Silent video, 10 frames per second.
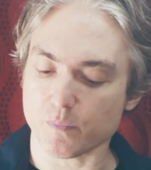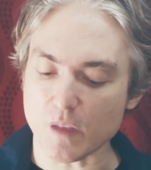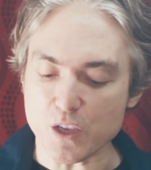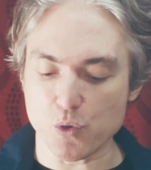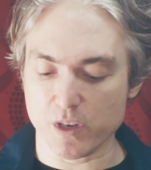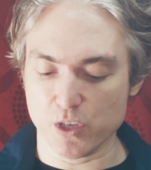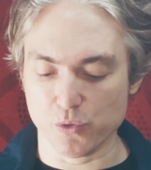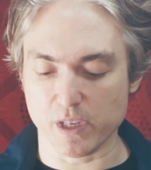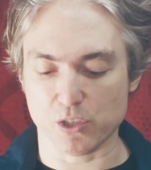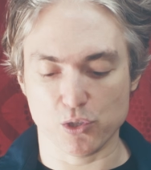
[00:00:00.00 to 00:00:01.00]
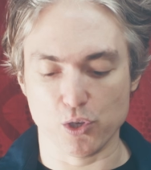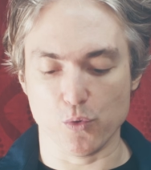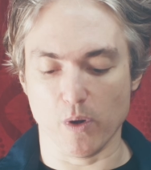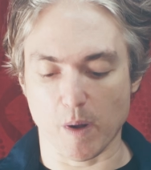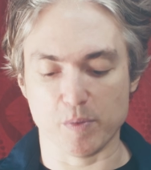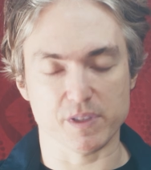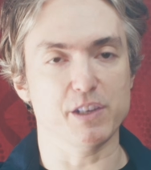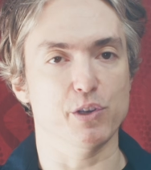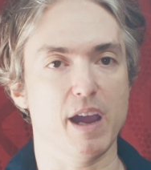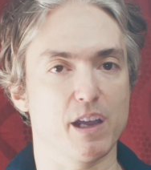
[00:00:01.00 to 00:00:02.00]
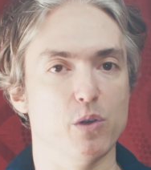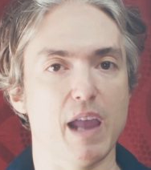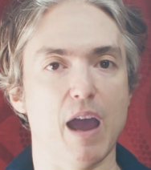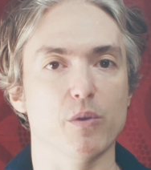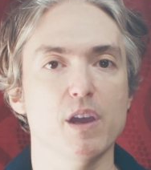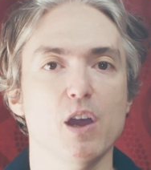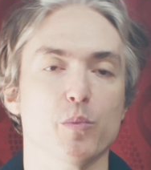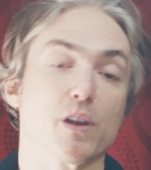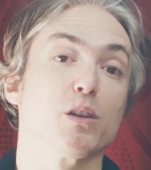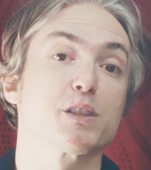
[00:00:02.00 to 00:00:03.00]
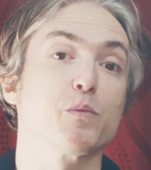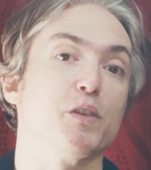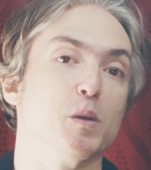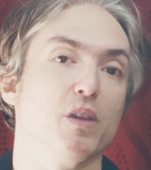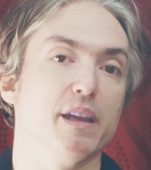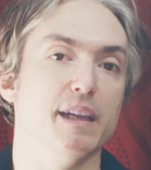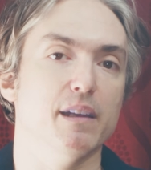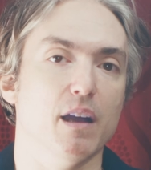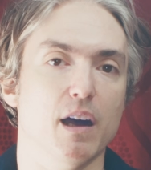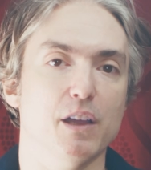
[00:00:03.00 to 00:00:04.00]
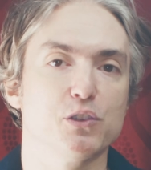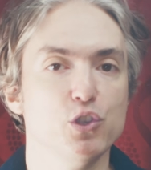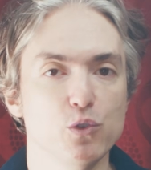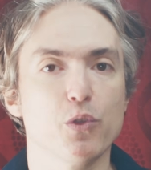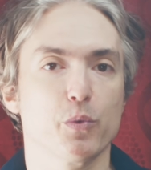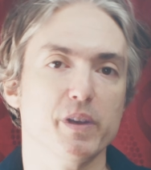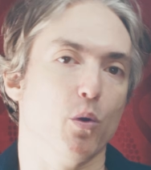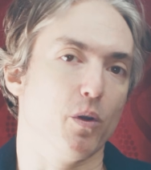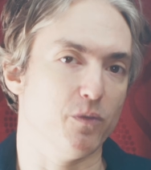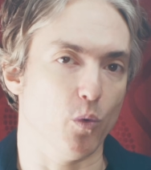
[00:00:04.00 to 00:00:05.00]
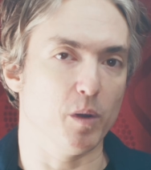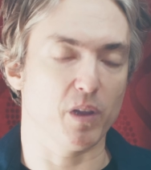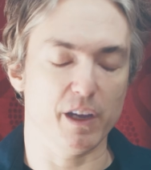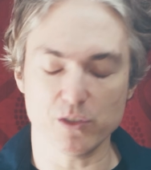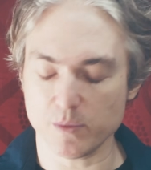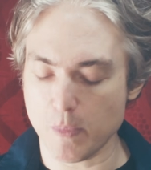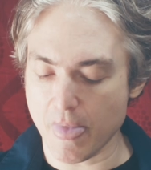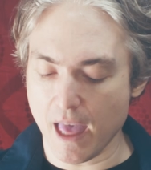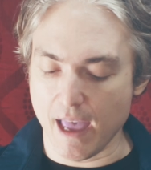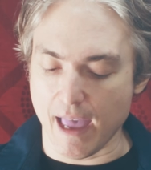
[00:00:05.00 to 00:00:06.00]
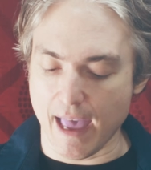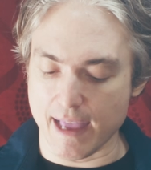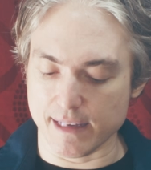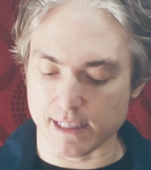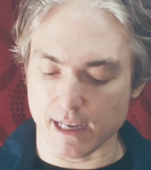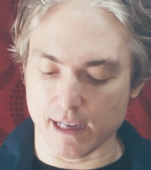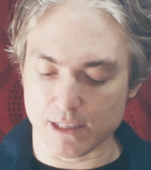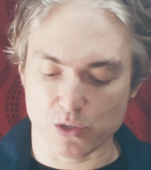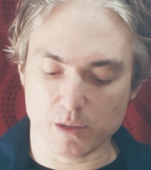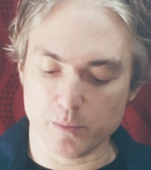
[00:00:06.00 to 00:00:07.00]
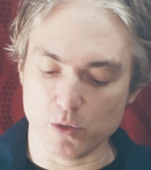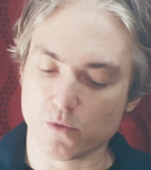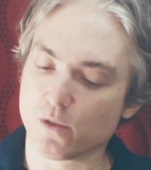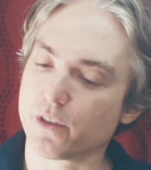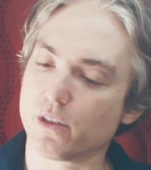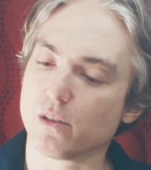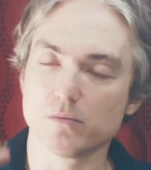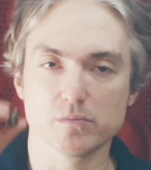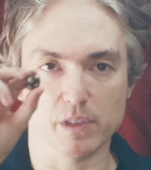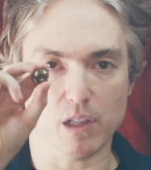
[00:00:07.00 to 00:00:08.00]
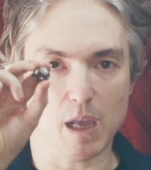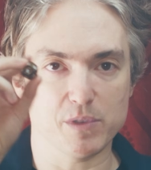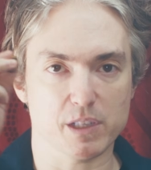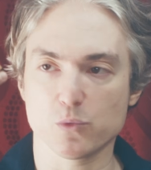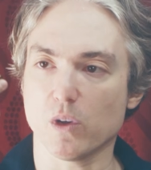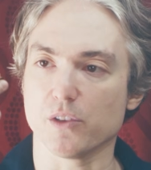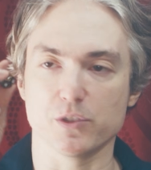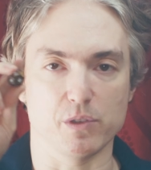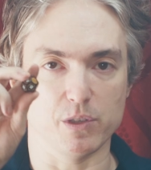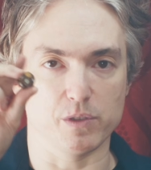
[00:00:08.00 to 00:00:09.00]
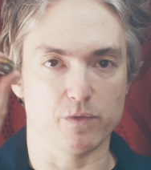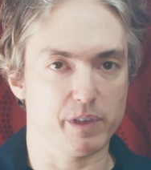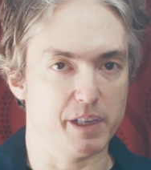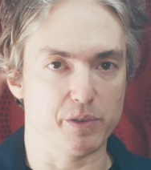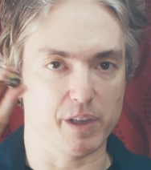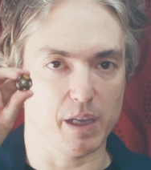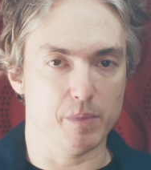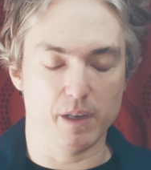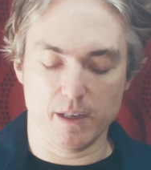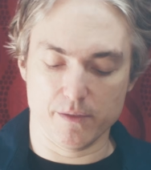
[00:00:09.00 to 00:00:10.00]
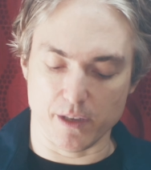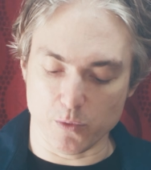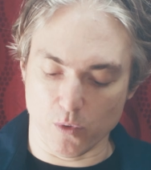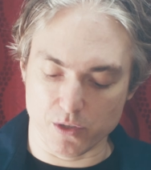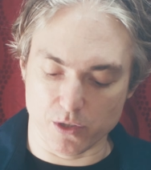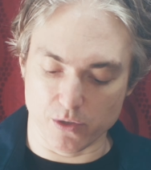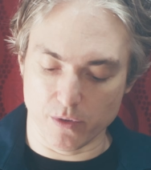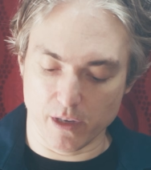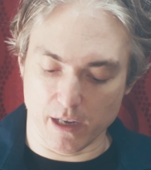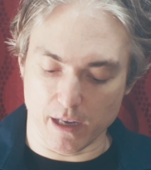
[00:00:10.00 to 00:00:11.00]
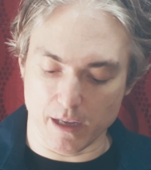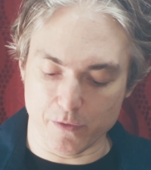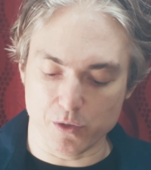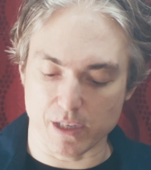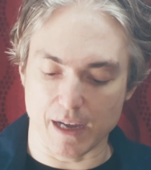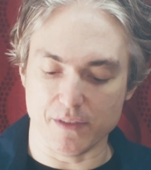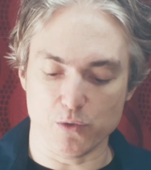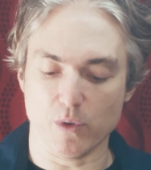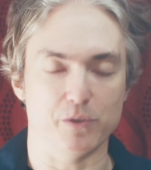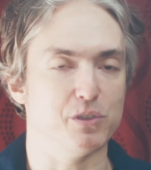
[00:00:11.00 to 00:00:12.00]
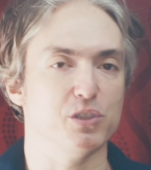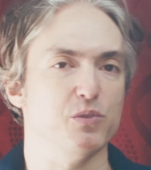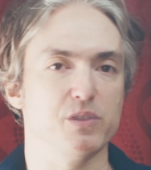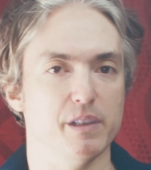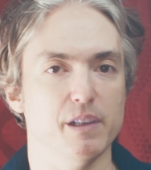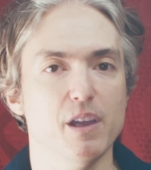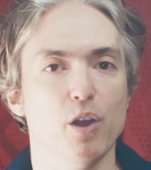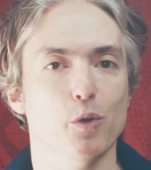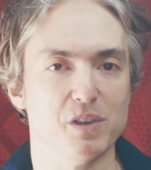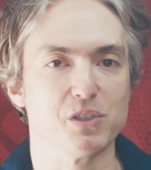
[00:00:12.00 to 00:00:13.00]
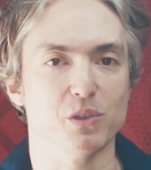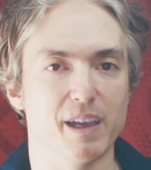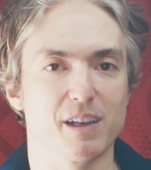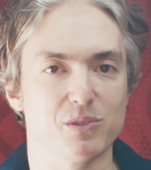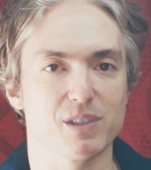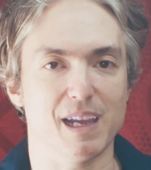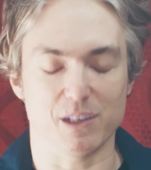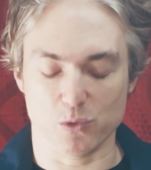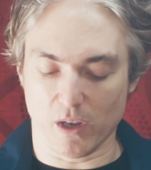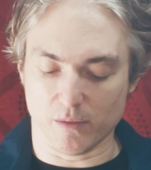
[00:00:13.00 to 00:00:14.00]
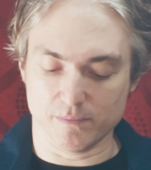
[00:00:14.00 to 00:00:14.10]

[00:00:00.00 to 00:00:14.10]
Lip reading: you can use it to represent your echo count, regardless of whether you're playing 2, 3, or 4 players. And it's just a beautiful little object as well. So you can use it for any other game that you want to, if you decide that you'd rather just use the original echo stack as well.